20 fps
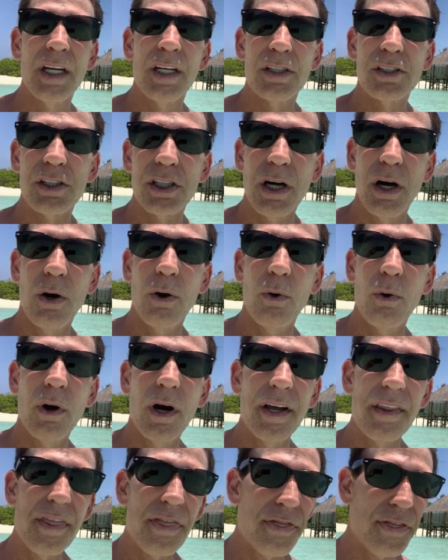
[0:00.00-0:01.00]
So
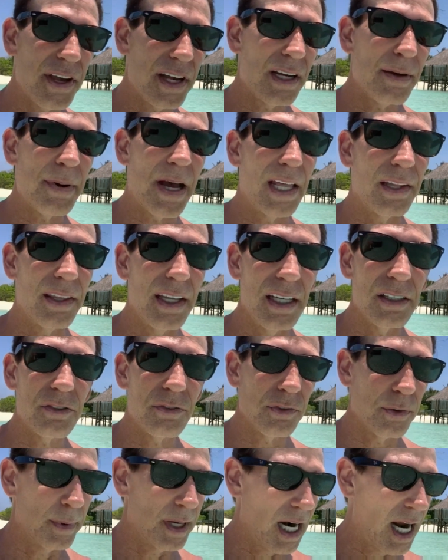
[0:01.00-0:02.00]
think about this
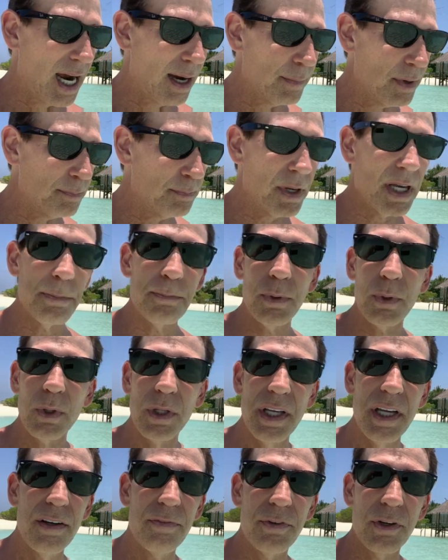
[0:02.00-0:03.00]
for a minute. I'm a big
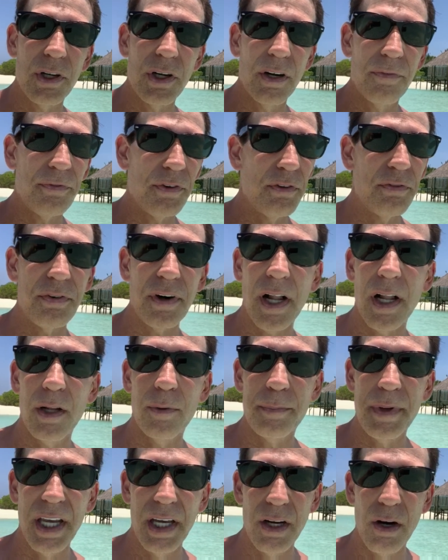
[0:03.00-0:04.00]
believer, if you follow
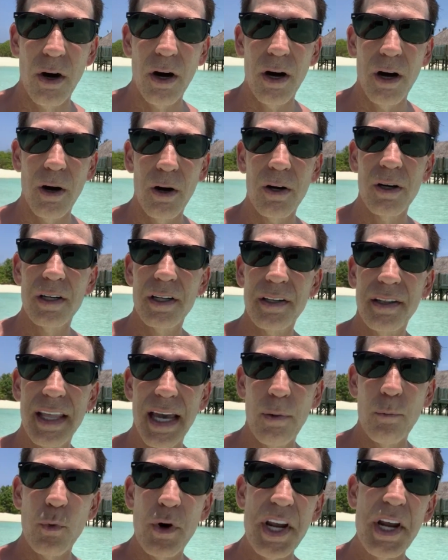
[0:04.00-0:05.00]
me at all,
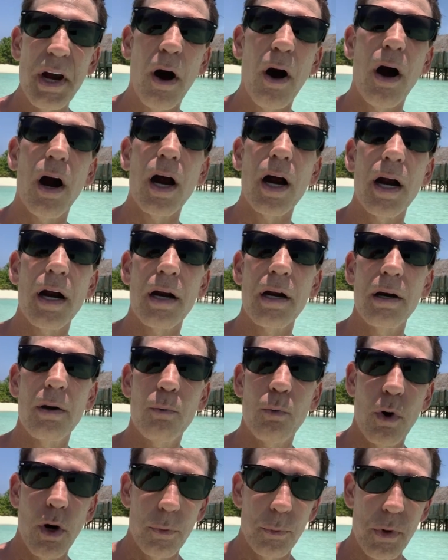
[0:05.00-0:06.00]
that we are
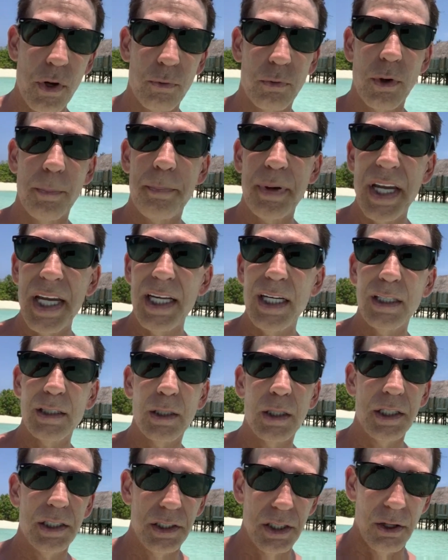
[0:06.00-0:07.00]
what we
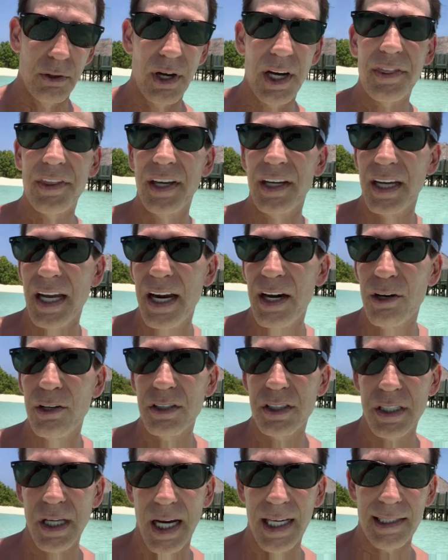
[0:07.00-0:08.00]
repeatedly do. I think
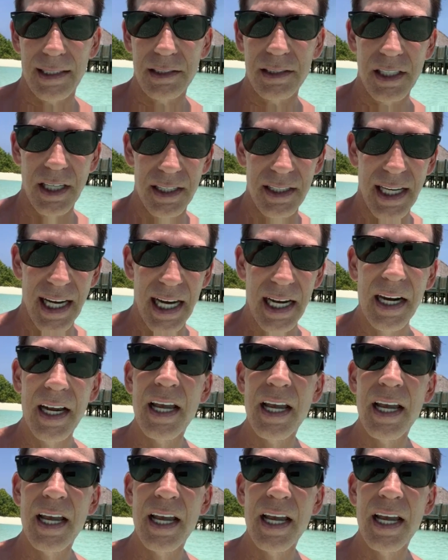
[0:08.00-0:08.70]
Aristotle said that.